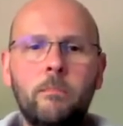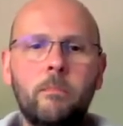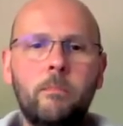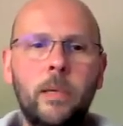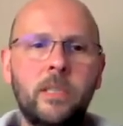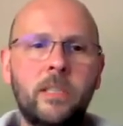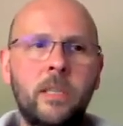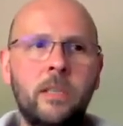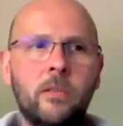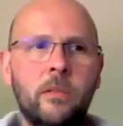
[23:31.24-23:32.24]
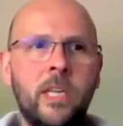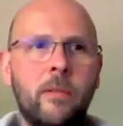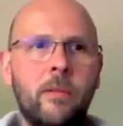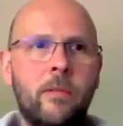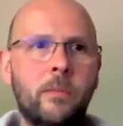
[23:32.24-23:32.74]
BBC sort of
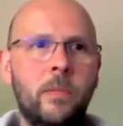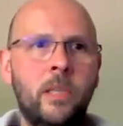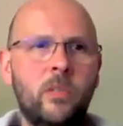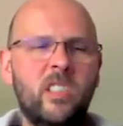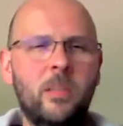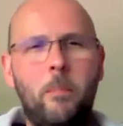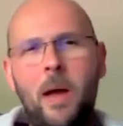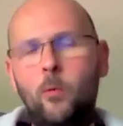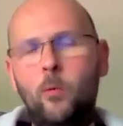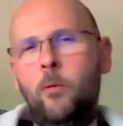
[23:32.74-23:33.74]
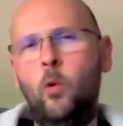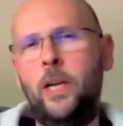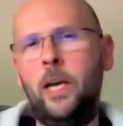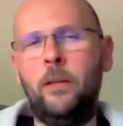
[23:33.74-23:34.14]
DFS speed, which is about 4K.